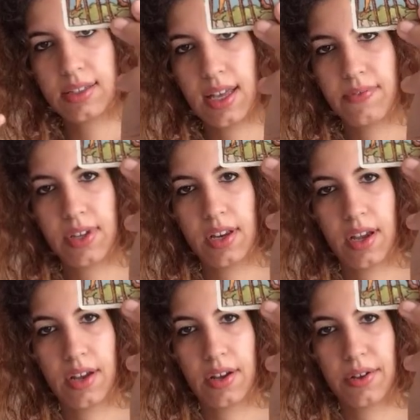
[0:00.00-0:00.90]
Seven
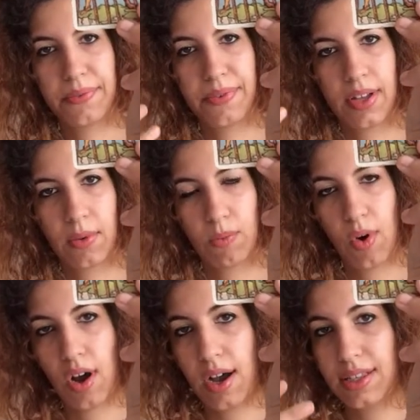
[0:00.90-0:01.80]
of
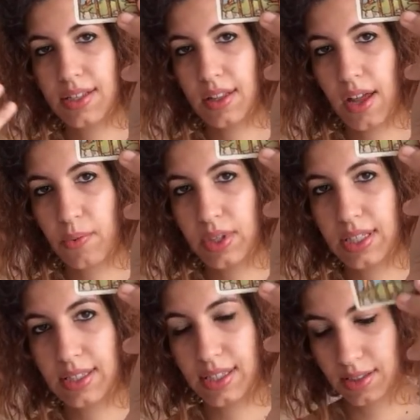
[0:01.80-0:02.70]
Wands along with
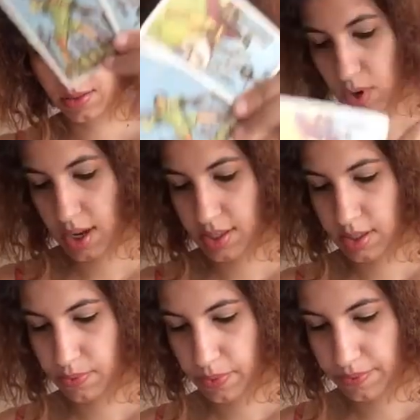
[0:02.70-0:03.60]
the Six of Wands
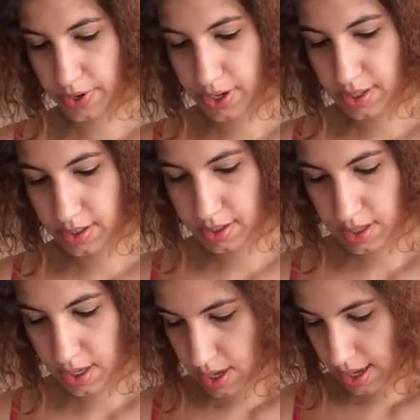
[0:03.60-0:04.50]
in reverse
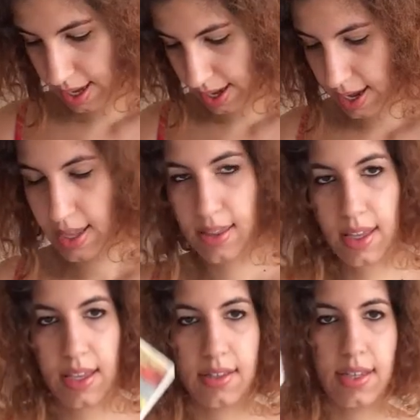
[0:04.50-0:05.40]
and
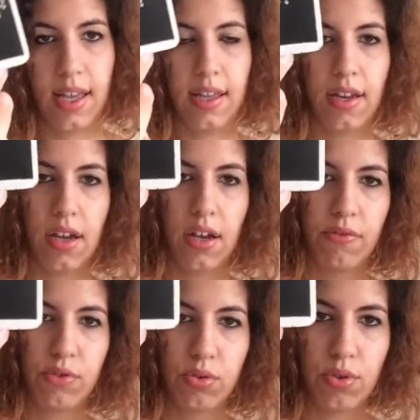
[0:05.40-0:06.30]
the Ten
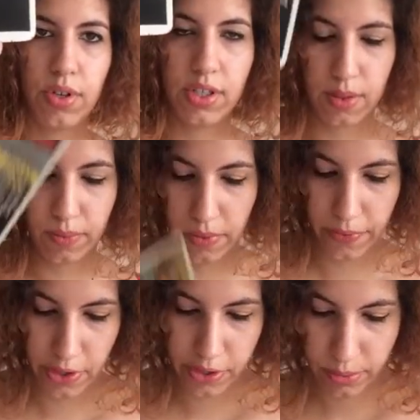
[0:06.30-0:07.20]
of Swords in
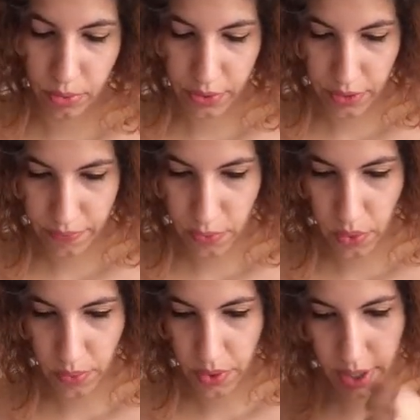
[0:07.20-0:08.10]
reverse moving
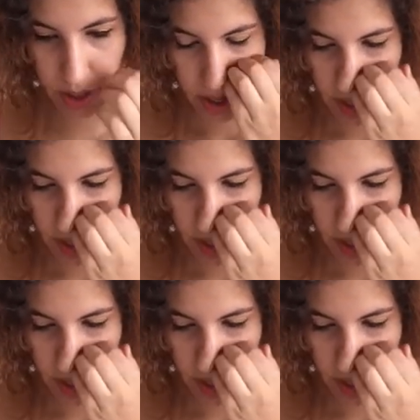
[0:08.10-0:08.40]
forward.